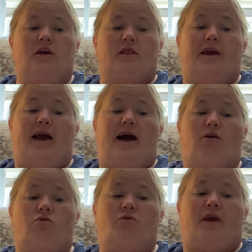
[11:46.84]
The
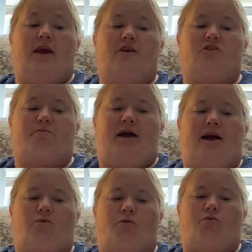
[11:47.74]
owl gazed
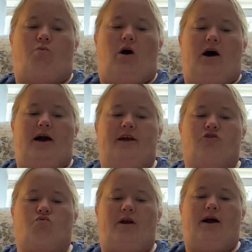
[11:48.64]
back with
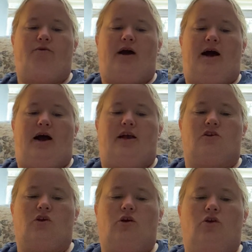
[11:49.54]
wise, round
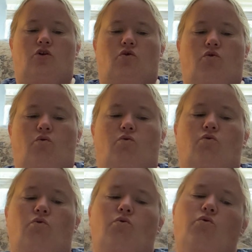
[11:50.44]
eyes.
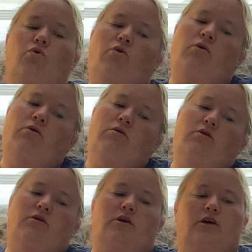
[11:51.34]
Who?
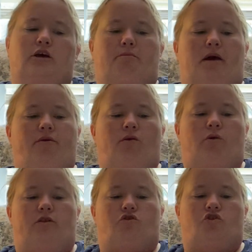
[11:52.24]

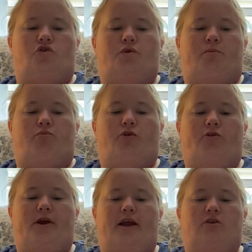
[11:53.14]
Merryweather stood and put
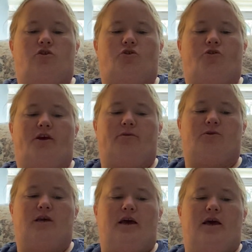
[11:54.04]
her hands on her
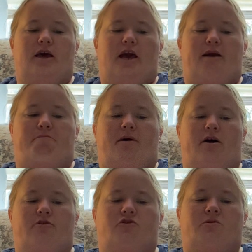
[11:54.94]
hips. A
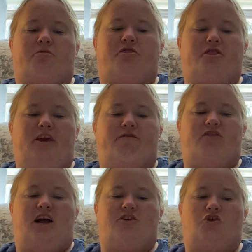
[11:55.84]
bothersome thief,
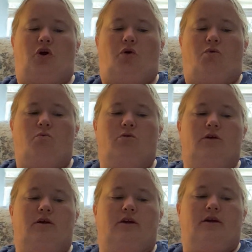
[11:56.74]
that's who.
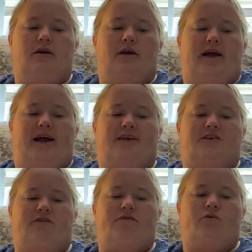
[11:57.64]

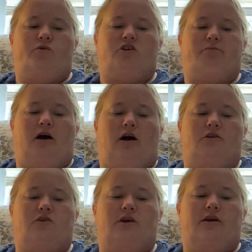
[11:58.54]
As if in
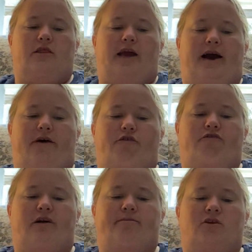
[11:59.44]
response, the owl
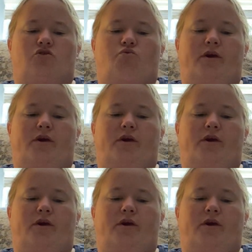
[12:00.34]
flapped its